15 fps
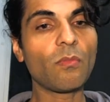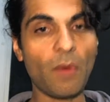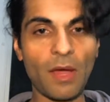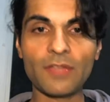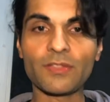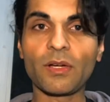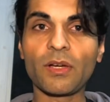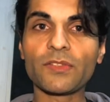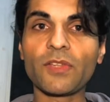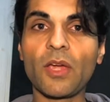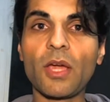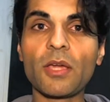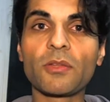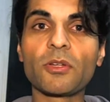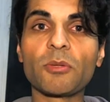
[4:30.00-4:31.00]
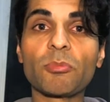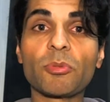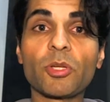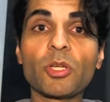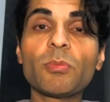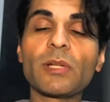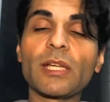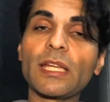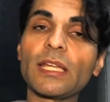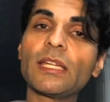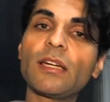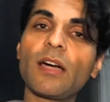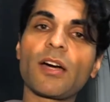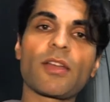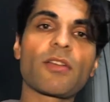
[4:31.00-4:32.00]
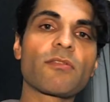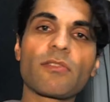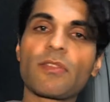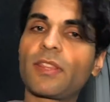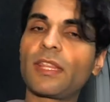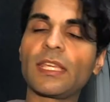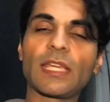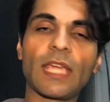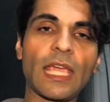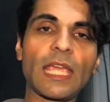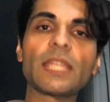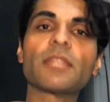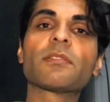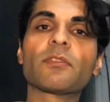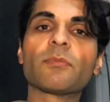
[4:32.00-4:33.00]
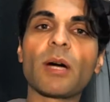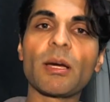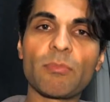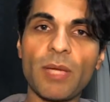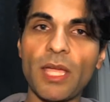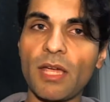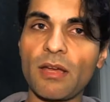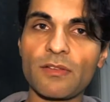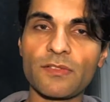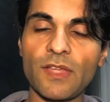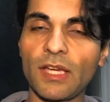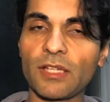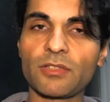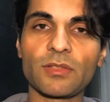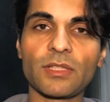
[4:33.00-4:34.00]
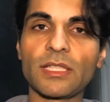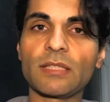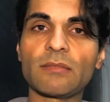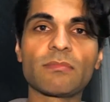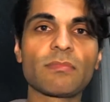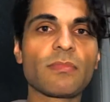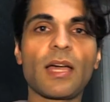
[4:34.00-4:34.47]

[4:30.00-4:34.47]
as I was going through puberty, I don't think either of my parents actually